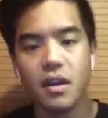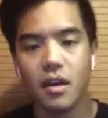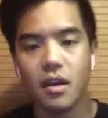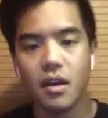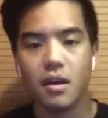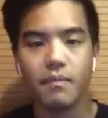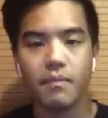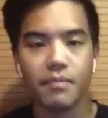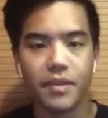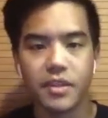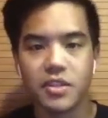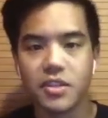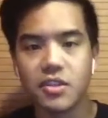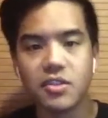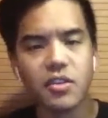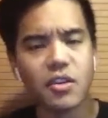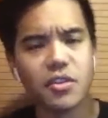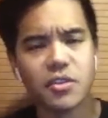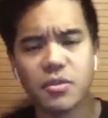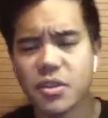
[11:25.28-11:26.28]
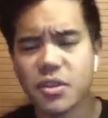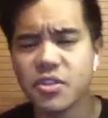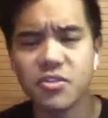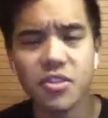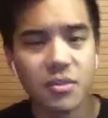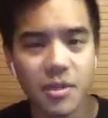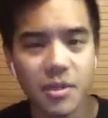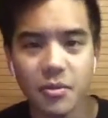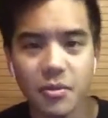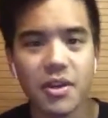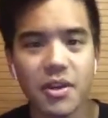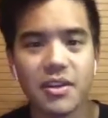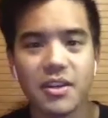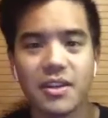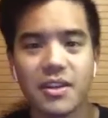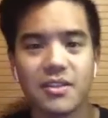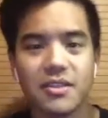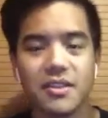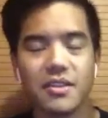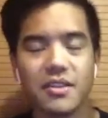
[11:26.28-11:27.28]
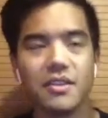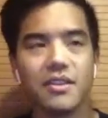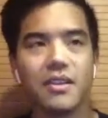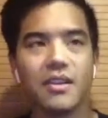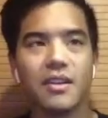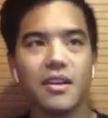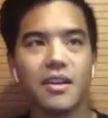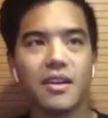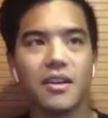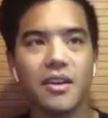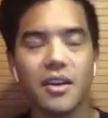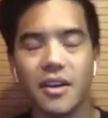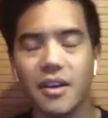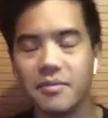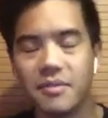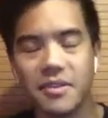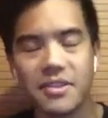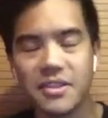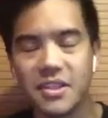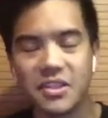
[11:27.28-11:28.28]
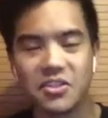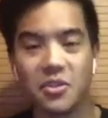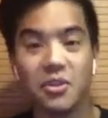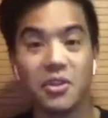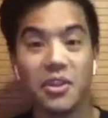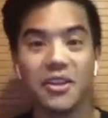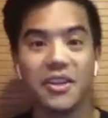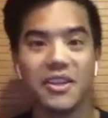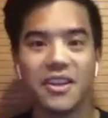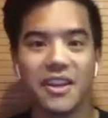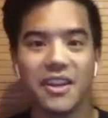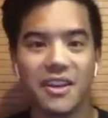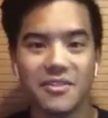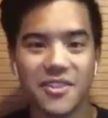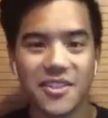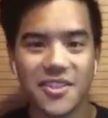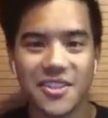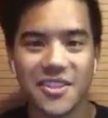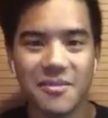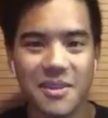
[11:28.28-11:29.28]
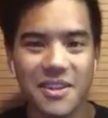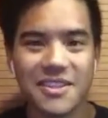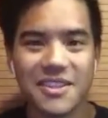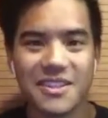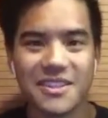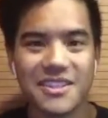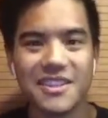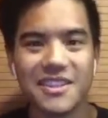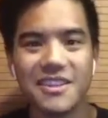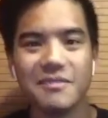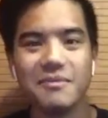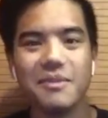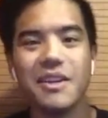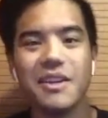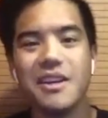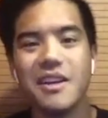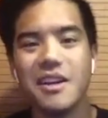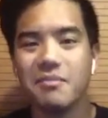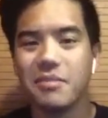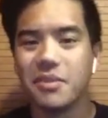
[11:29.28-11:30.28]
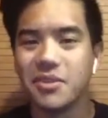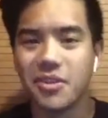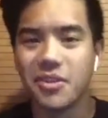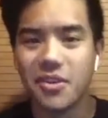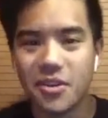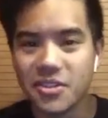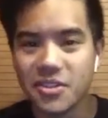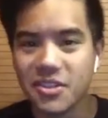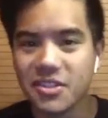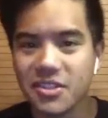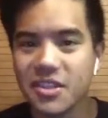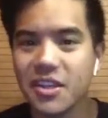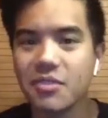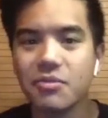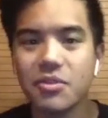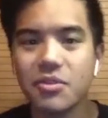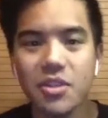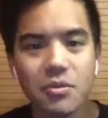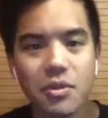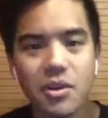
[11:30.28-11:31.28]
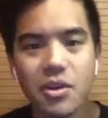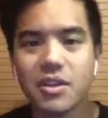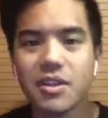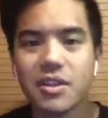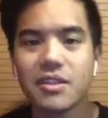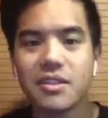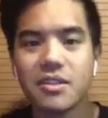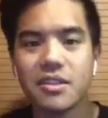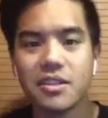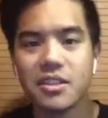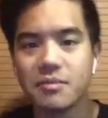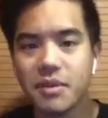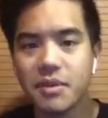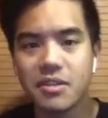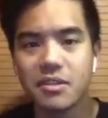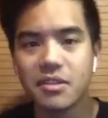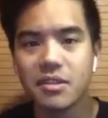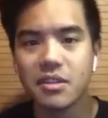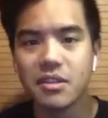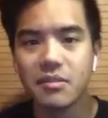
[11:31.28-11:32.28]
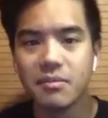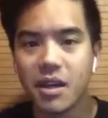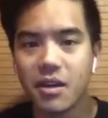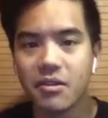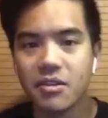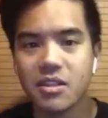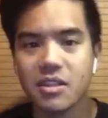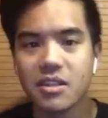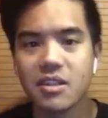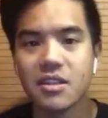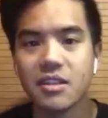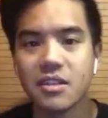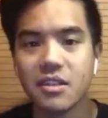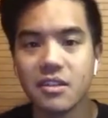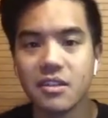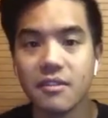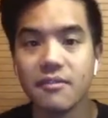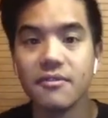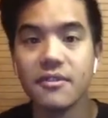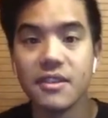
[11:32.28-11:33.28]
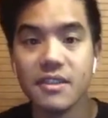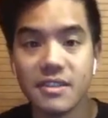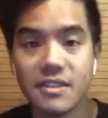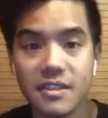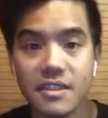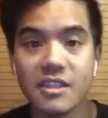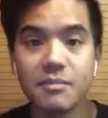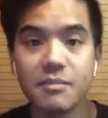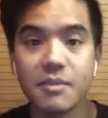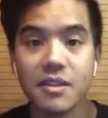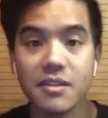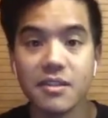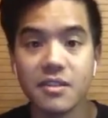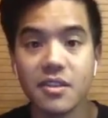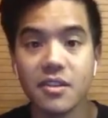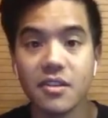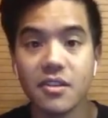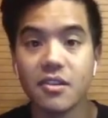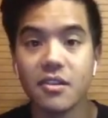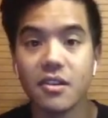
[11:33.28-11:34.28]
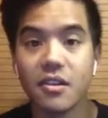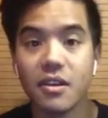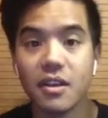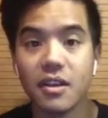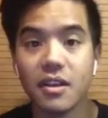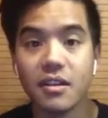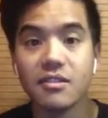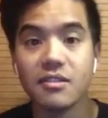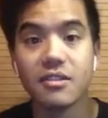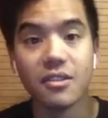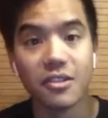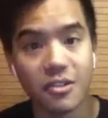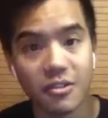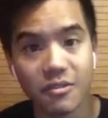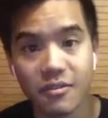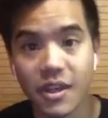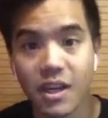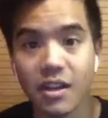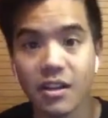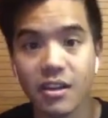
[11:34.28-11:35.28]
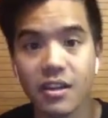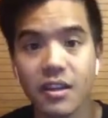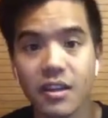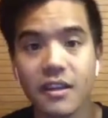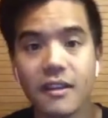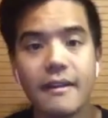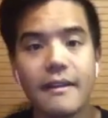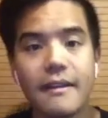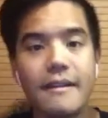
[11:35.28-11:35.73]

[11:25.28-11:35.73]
Um, she's also extremely well connected. Uh, I'm just like so lucky to have such an amazing team, but they're all just like really well connected. Especially Myra's connected in the VC space here in Silicon Valley,